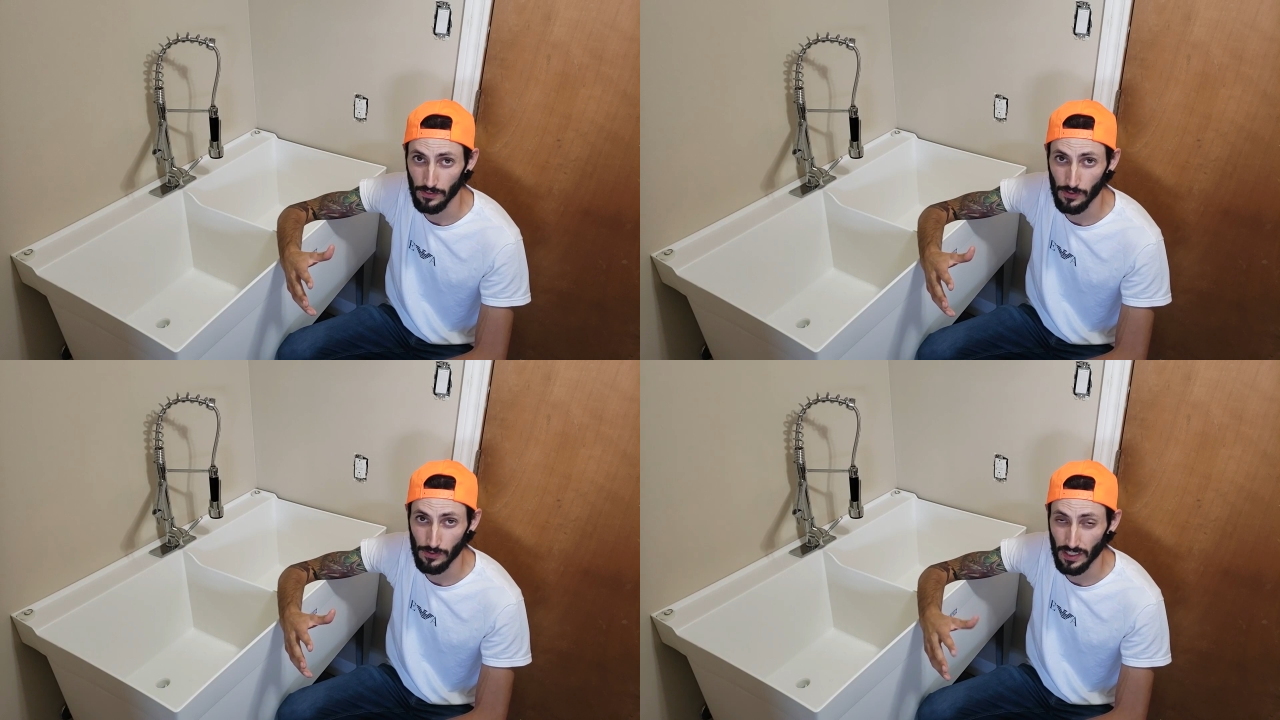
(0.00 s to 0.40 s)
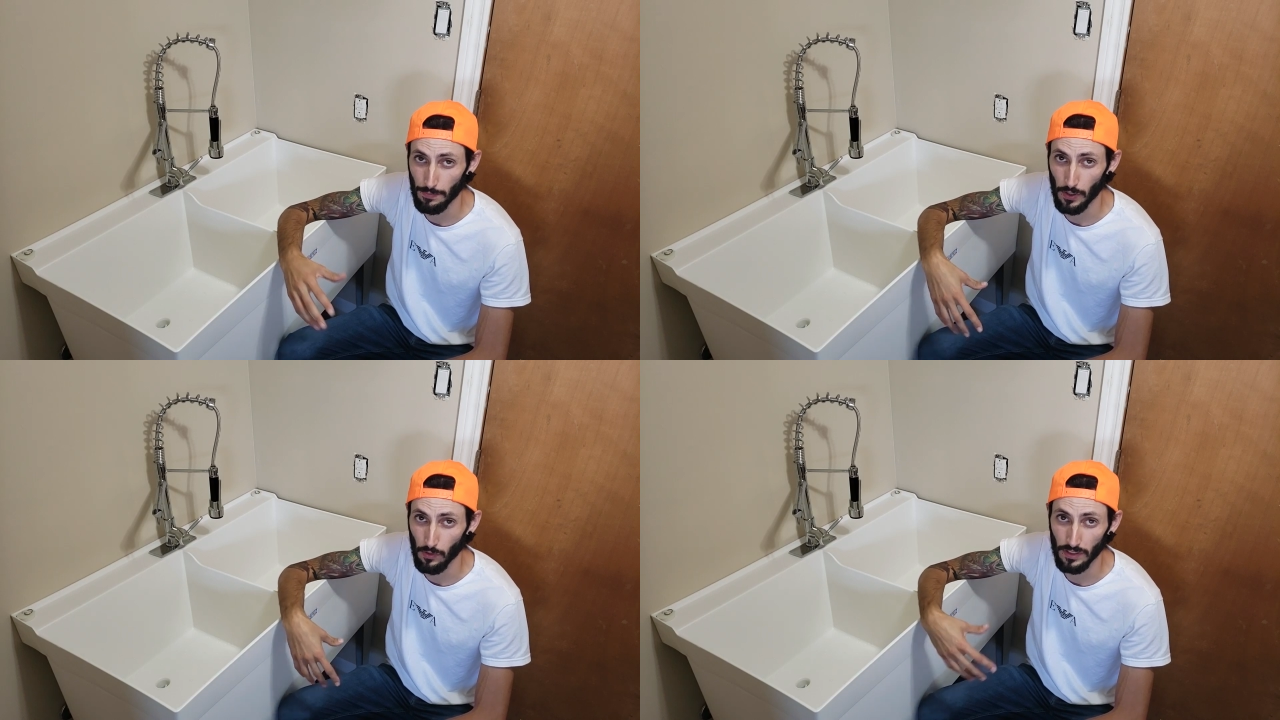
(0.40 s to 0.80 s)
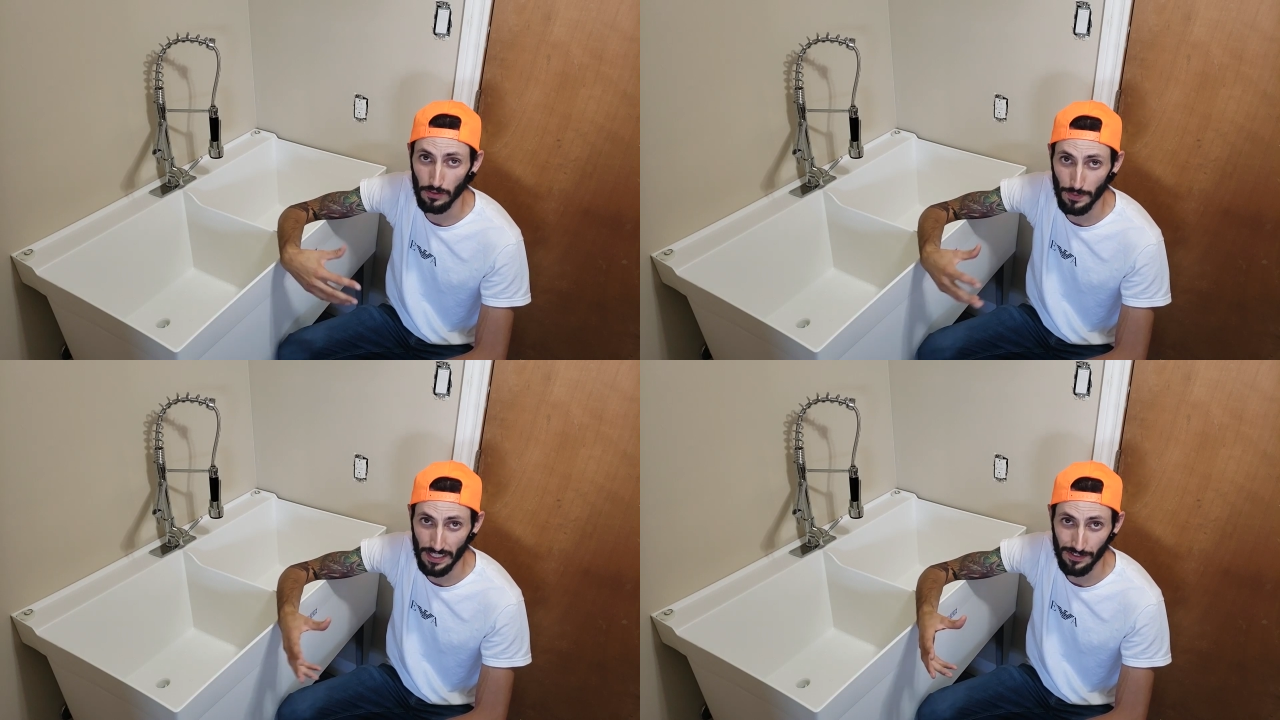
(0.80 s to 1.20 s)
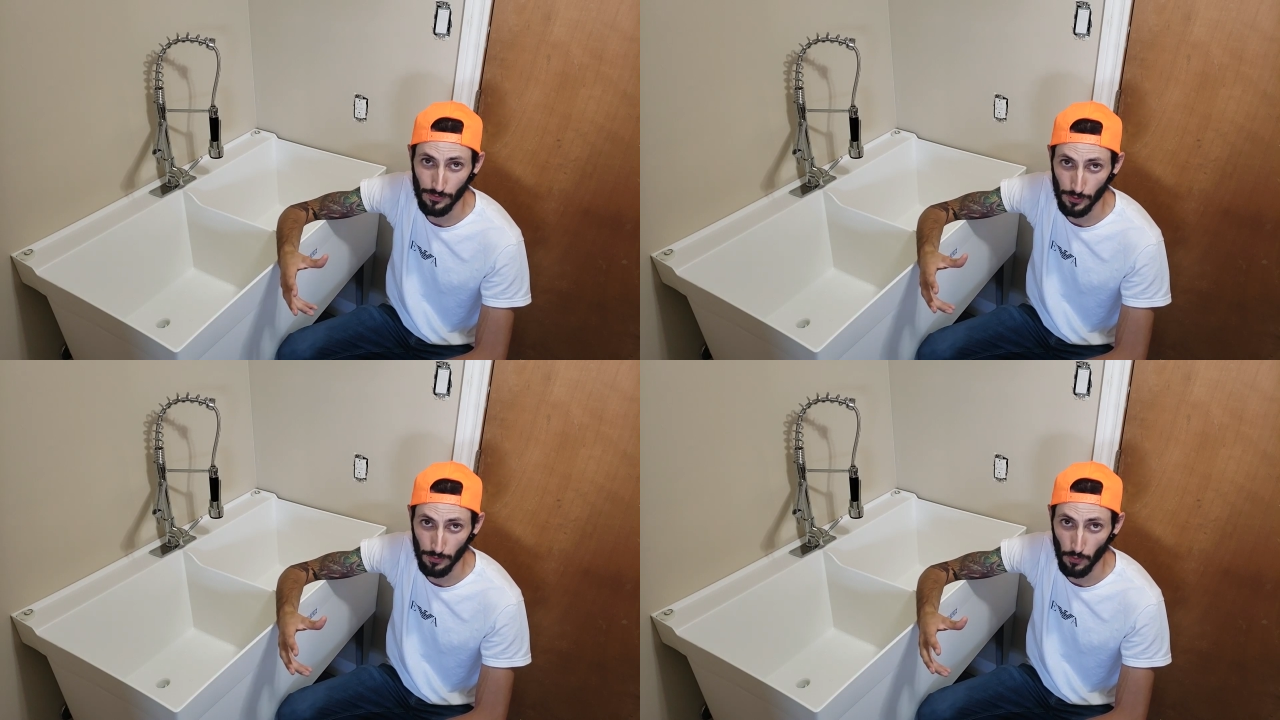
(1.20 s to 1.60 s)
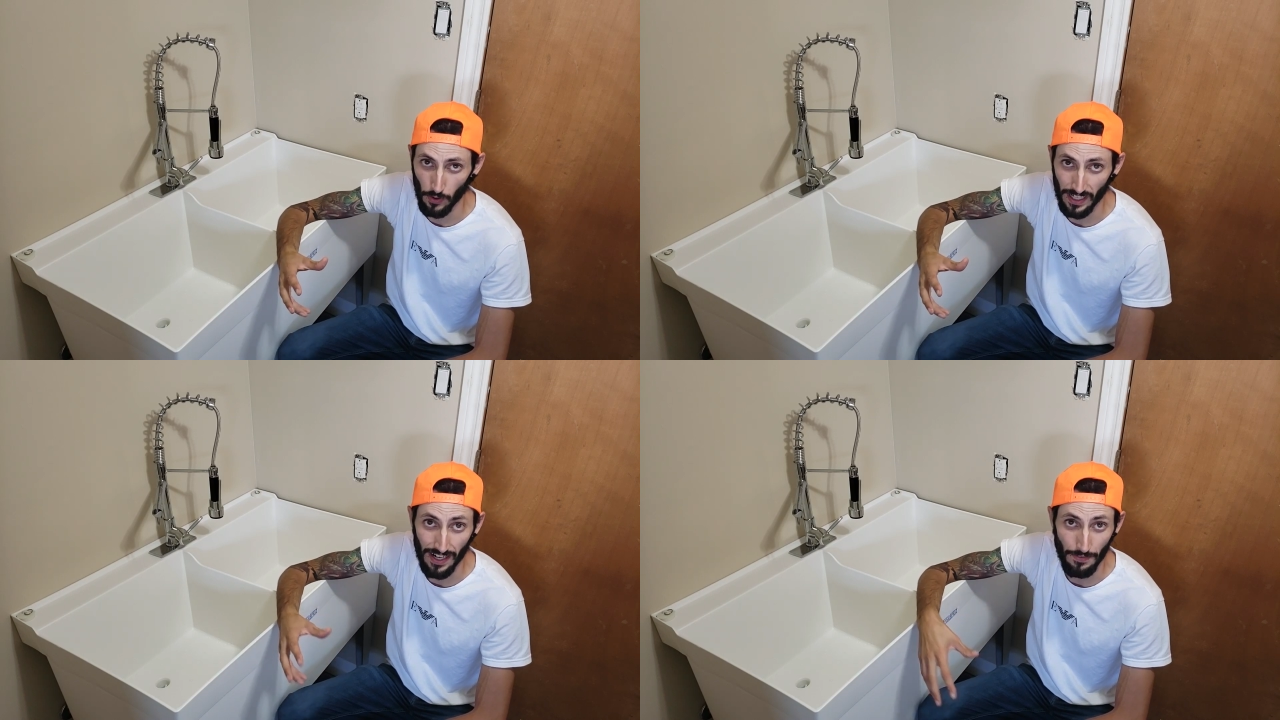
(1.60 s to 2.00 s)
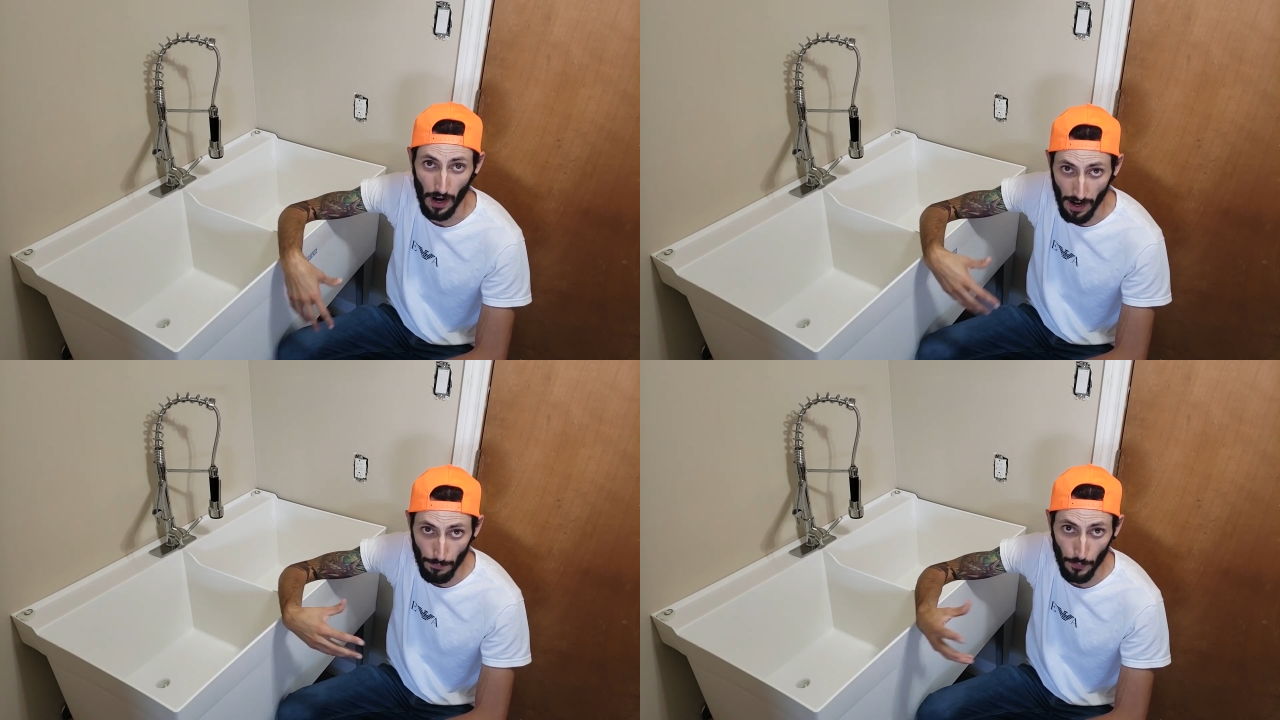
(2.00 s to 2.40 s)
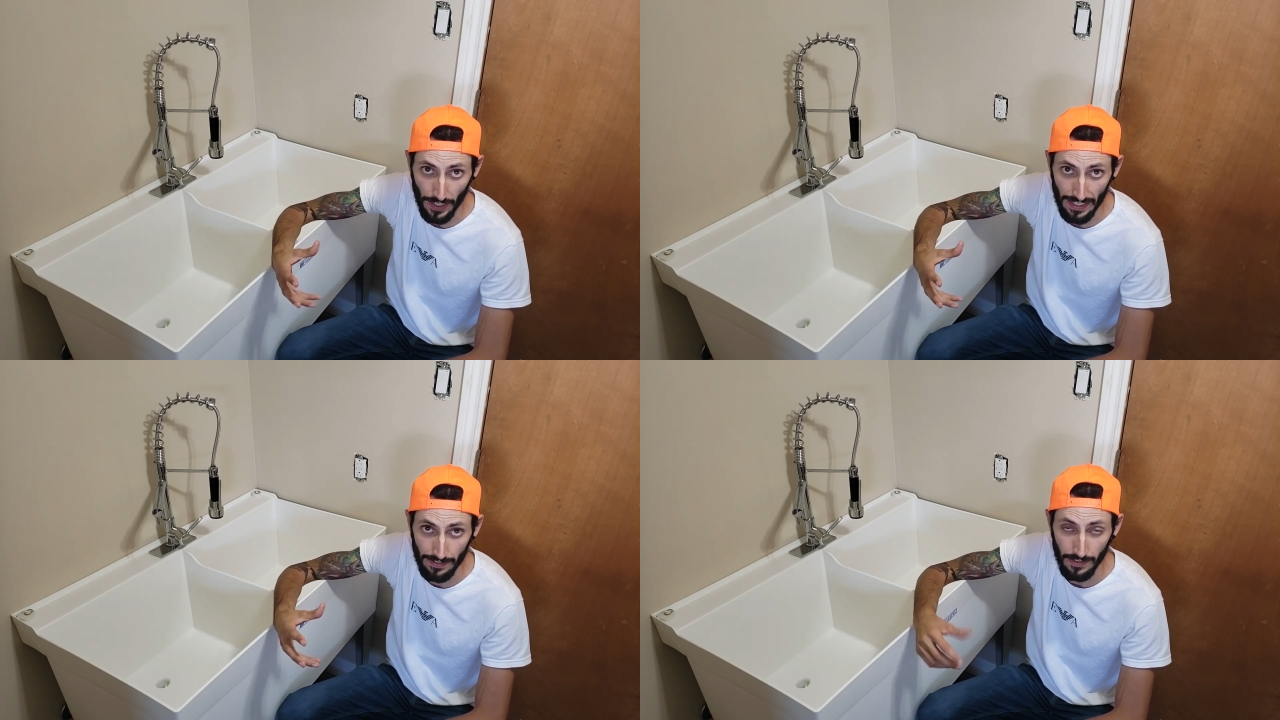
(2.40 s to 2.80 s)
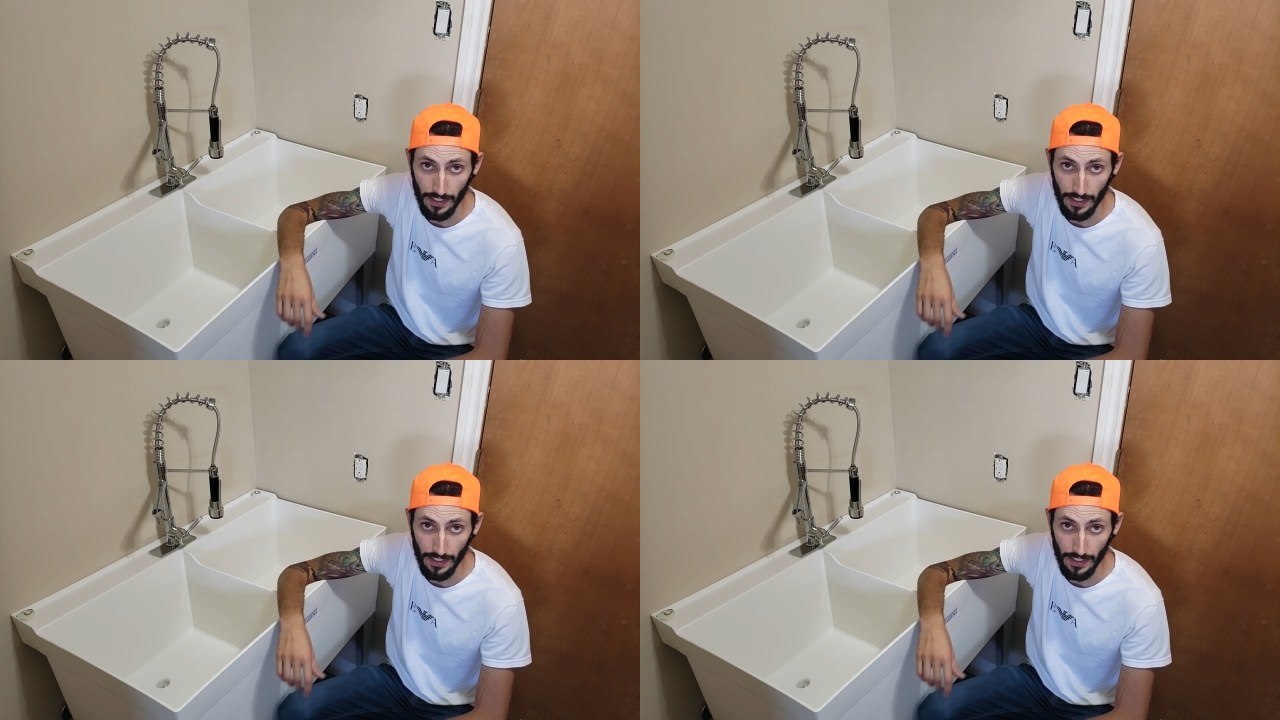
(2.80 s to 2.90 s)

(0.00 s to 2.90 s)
to set up your own little maintenance room or kind of upgrade